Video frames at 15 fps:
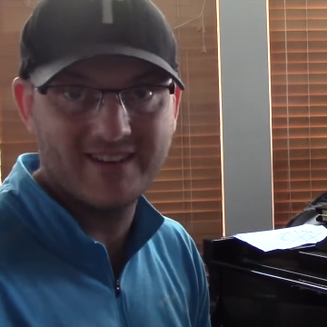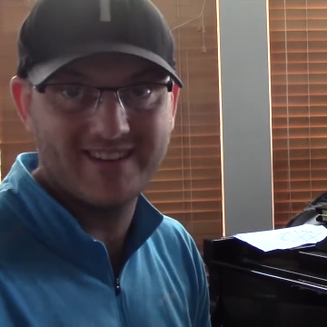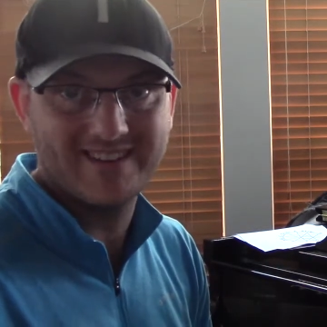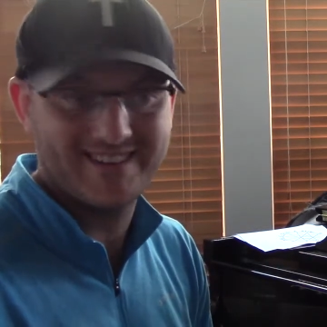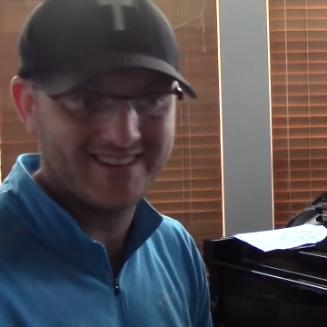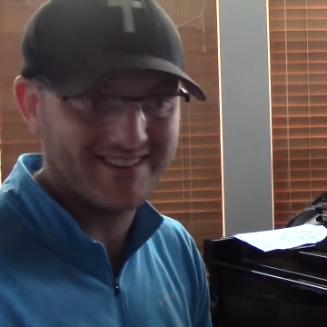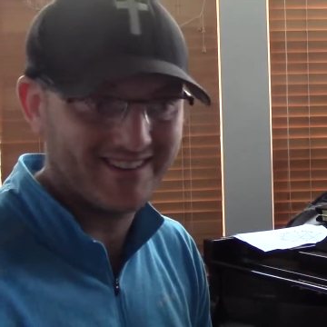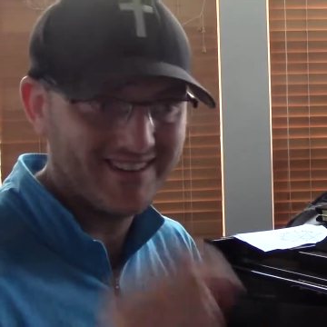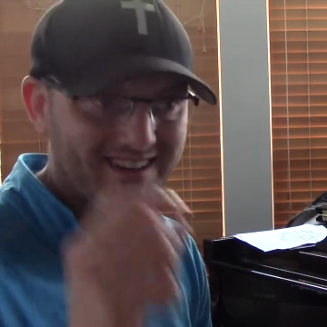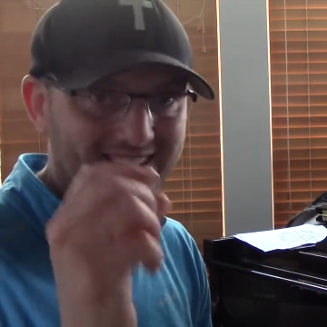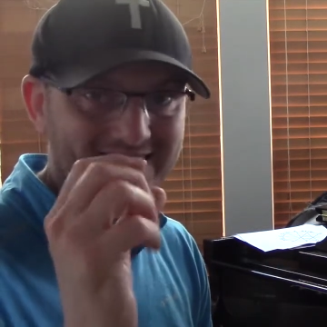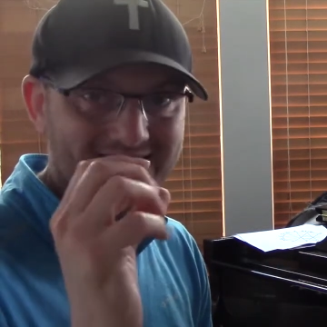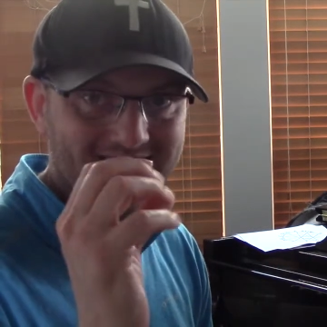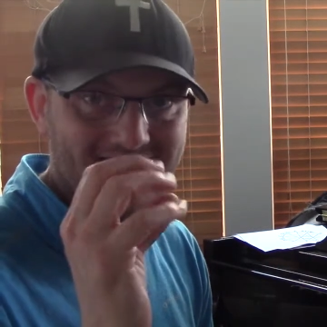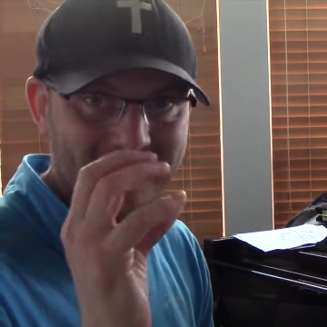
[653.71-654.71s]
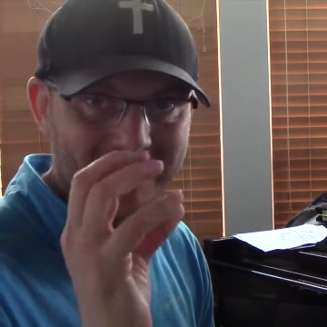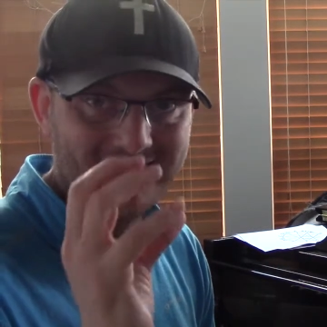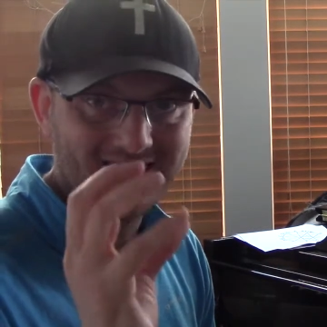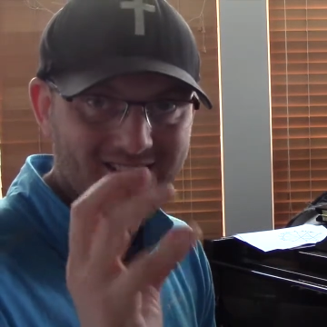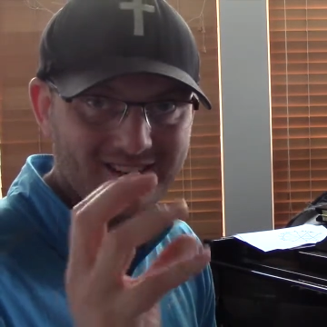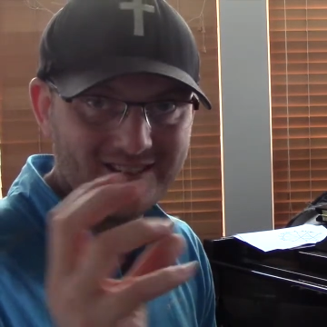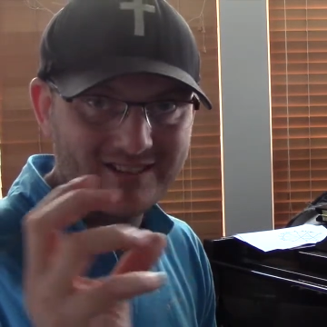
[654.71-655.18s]
You know,
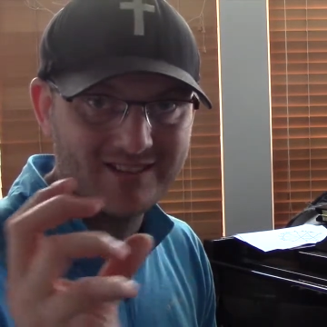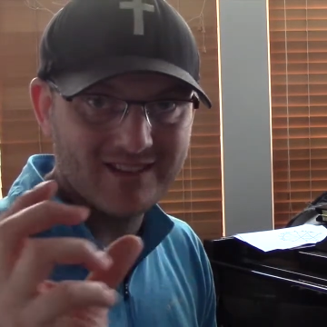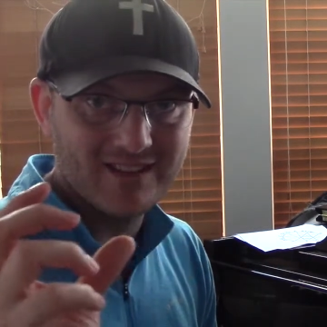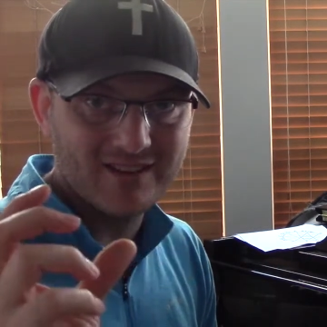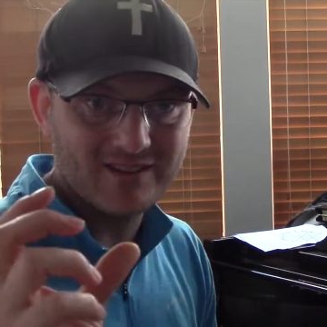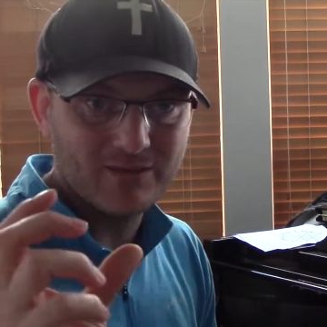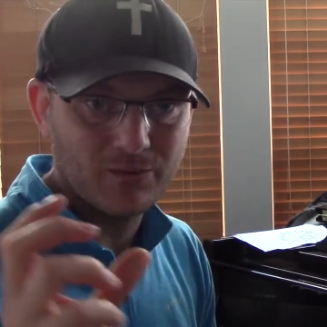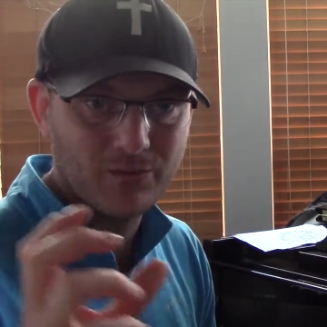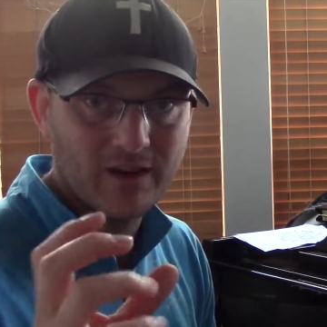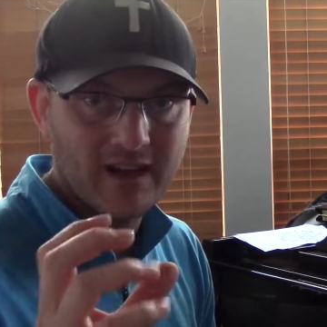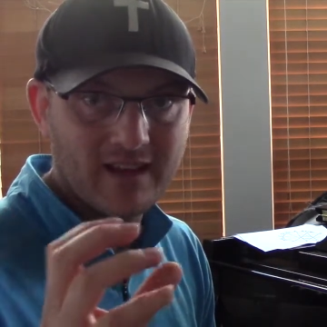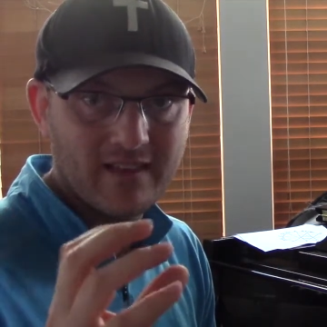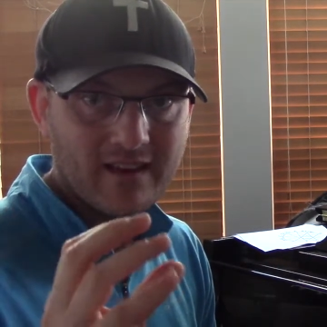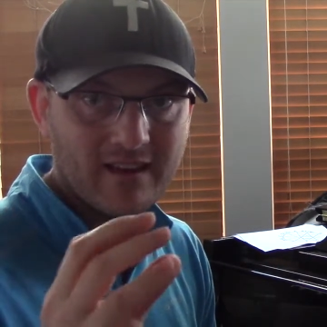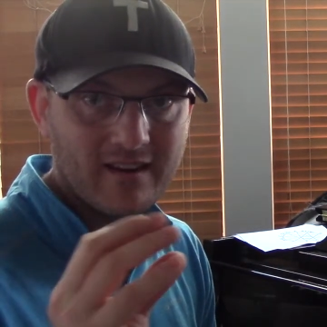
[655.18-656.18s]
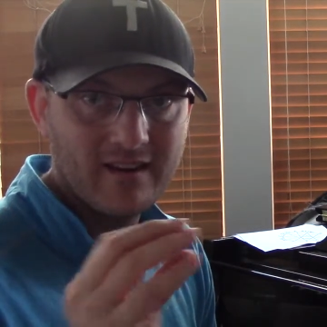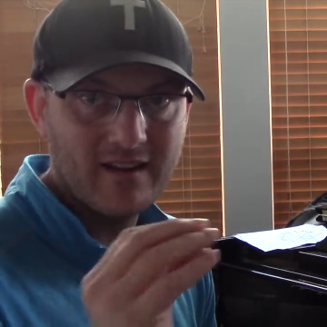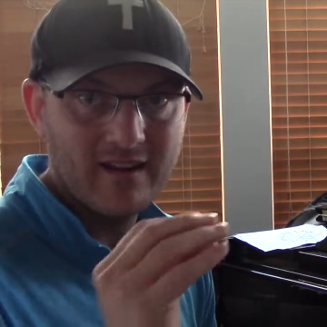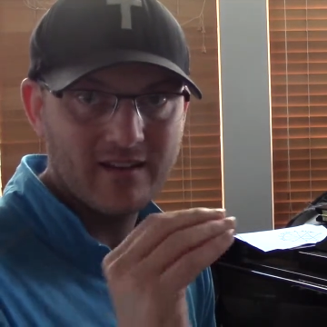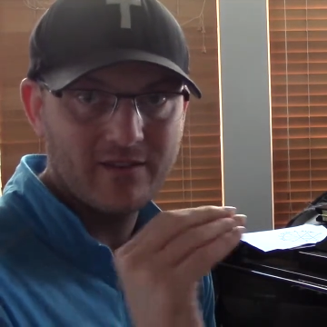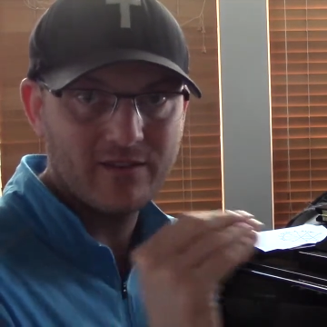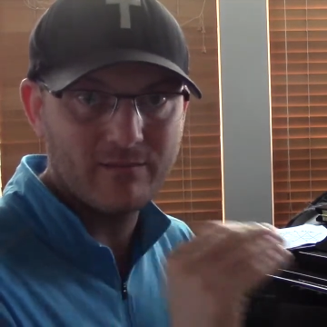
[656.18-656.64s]
there's a way that
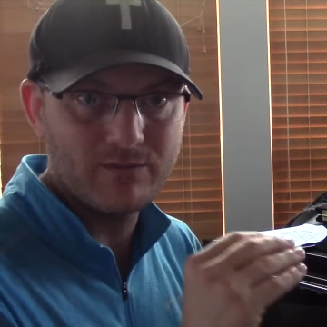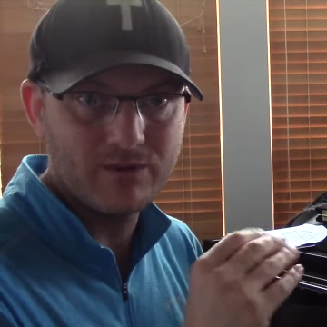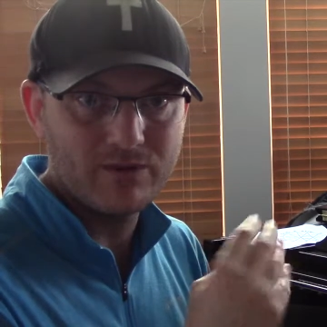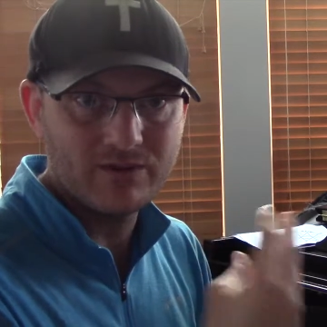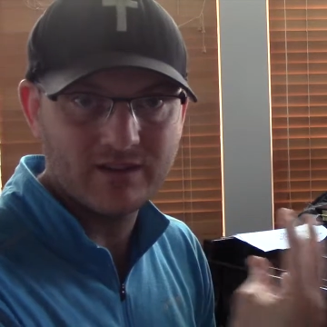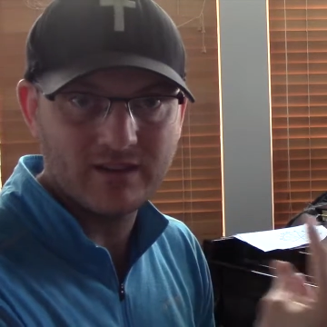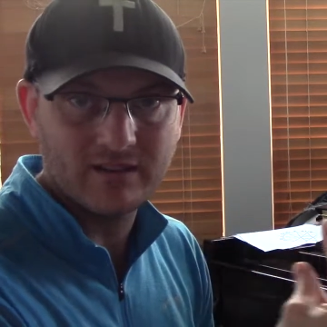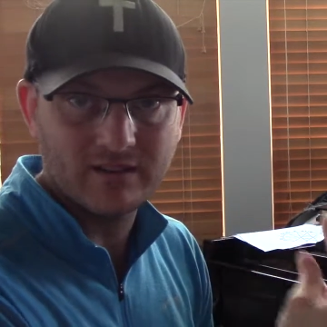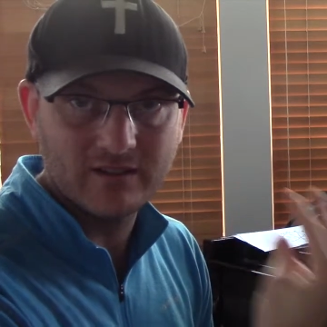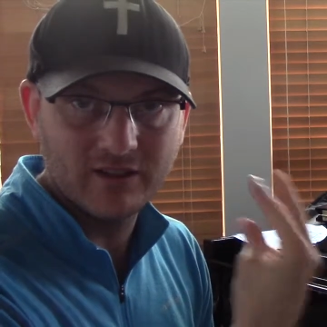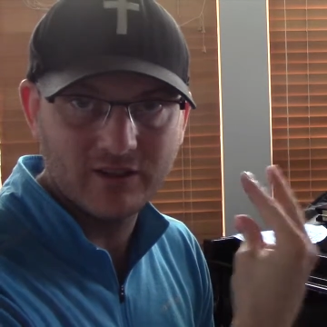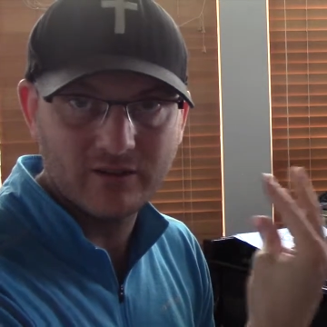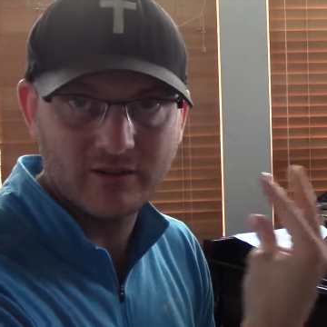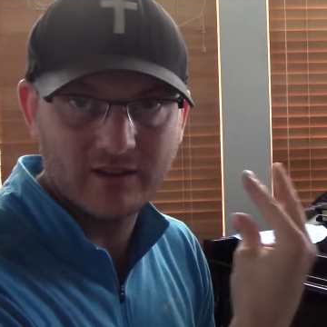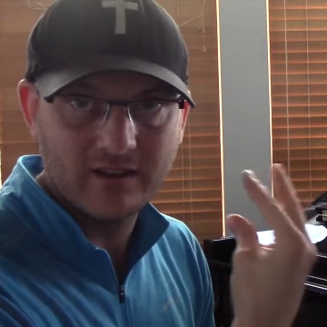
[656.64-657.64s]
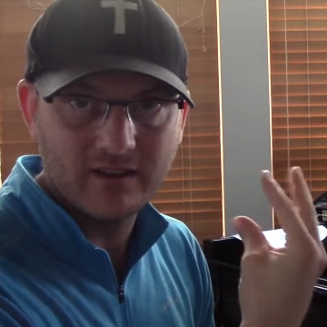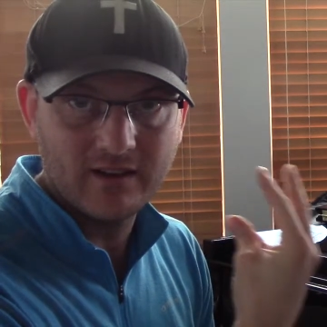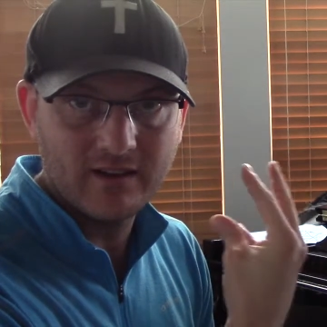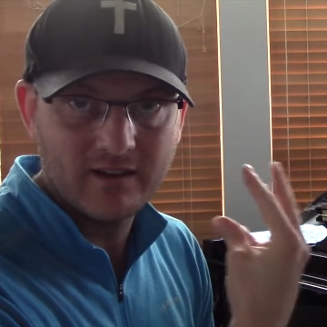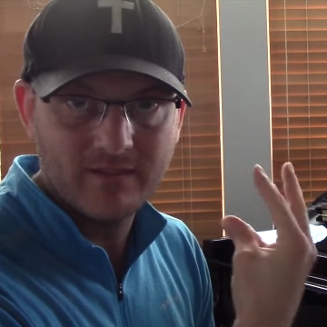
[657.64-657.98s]
the music literally,